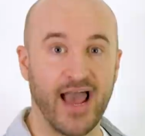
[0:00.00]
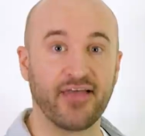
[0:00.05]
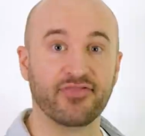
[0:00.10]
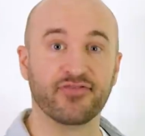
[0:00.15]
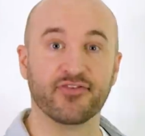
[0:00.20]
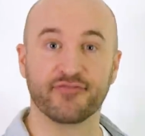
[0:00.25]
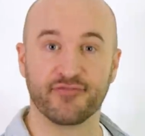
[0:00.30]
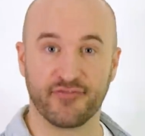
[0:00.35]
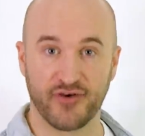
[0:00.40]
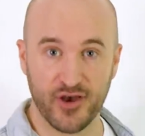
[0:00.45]

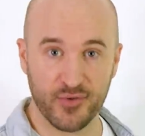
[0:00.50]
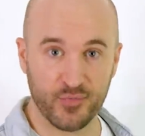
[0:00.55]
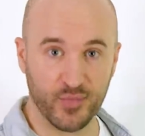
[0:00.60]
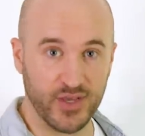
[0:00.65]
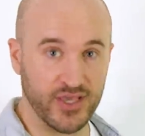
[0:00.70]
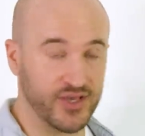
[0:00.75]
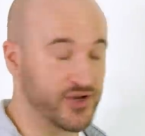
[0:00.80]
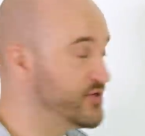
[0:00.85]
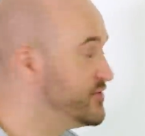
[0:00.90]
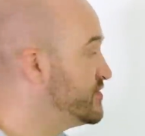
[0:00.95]
And the verb
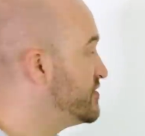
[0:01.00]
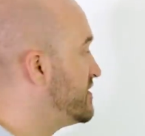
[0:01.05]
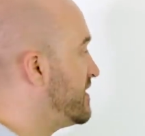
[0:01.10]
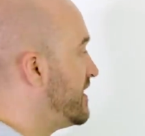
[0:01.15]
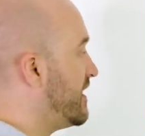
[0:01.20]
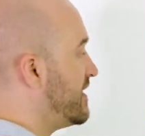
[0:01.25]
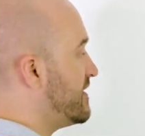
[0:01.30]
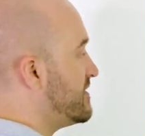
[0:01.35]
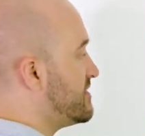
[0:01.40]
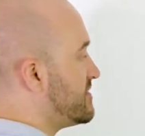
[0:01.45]
we use
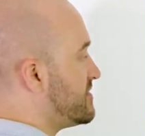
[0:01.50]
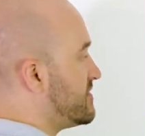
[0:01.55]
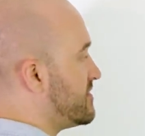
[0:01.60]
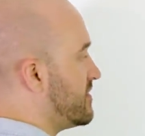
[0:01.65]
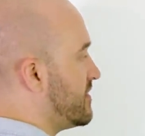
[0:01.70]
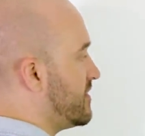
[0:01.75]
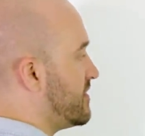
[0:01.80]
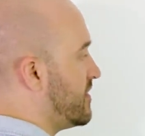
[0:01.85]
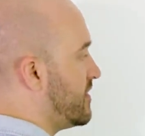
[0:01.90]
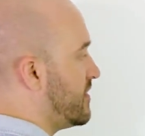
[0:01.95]

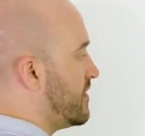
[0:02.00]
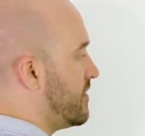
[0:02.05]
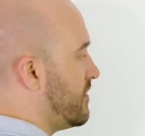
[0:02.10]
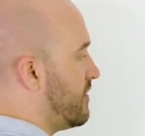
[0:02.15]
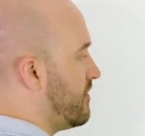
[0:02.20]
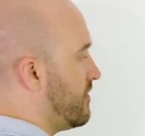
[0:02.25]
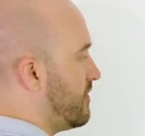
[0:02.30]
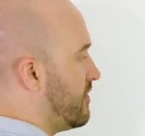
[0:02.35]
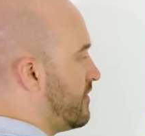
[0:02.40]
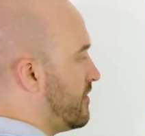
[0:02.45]
is
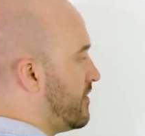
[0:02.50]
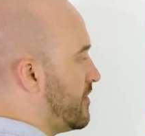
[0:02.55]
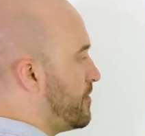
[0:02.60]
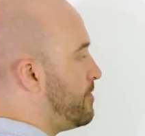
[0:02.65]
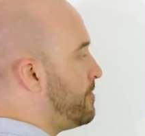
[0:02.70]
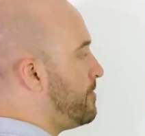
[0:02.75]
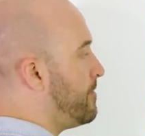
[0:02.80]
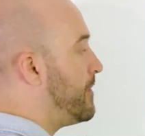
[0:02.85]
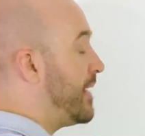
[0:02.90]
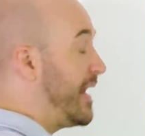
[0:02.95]

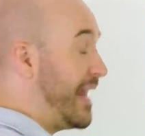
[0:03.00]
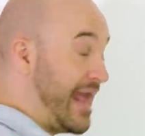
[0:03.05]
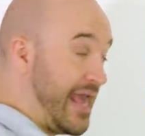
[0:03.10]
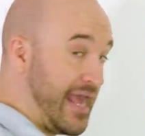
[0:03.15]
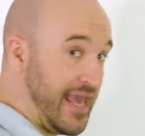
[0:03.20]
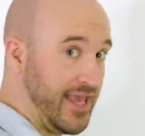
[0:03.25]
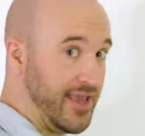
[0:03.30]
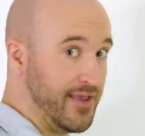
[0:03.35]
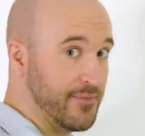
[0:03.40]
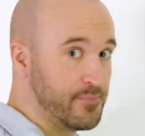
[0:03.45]

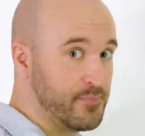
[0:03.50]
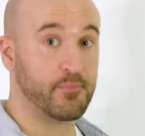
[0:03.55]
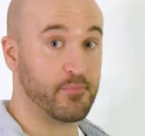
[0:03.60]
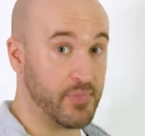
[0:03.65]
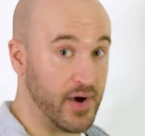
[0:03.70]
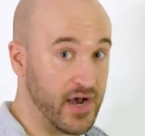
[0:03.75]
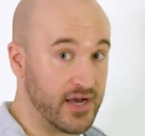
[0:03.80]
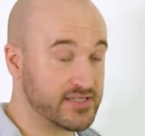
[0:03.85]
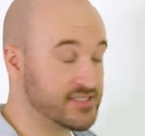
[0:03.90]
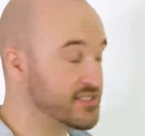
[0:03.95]
play.
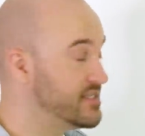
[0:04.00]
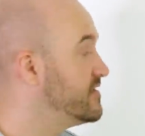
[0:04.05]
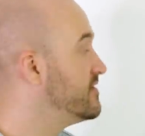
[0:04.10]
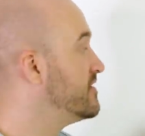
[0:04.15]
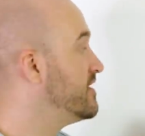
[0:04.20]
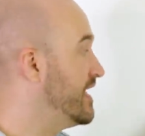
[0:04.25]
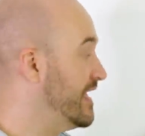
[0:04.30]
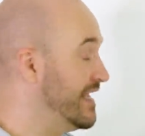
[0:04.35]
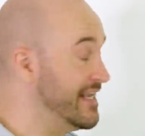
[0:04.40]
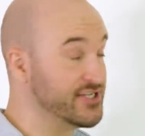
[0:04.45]
But
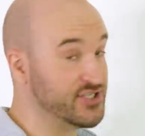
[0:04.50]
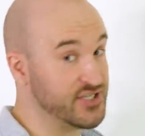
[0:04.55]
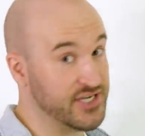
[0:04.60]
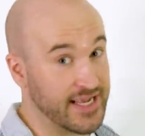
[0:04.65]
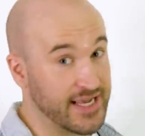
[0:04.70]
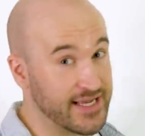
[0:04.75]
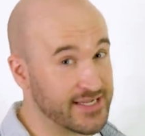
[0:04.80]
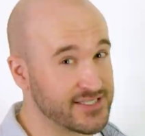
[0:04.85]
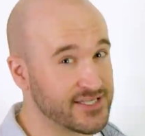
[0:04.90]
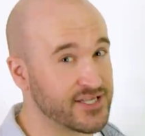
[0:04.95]
he,
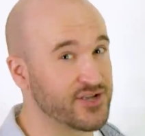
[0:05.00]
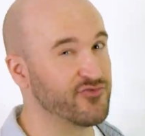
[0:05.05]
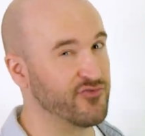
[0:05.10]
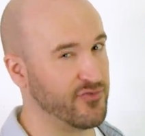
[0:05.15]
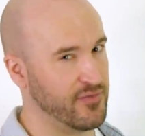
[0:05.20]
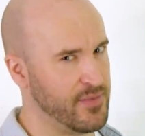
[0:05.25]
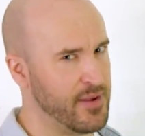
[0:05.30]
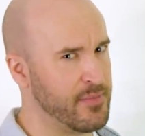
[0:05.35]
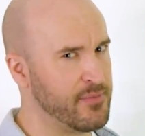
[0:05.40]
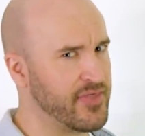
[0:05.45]
she, it,
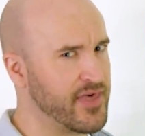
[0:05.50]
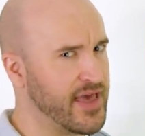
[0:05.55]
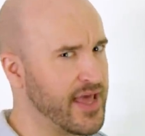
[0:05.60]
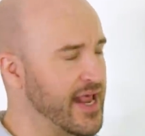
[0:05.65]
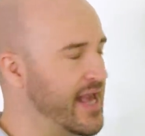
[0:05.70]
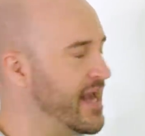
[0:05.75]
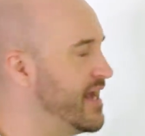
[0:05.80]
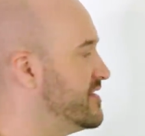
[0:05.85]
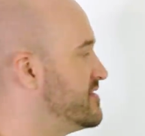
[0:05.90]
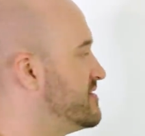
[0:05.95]
remember
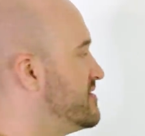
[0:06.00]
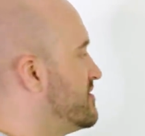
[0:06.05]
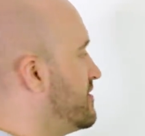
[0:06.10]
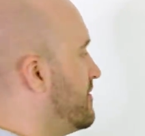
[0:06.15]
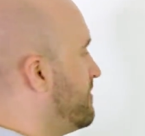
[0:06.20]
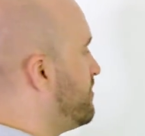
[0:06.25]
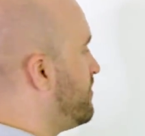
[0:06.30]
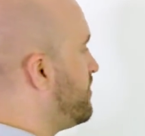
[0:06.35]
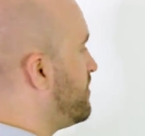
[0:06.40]
that S.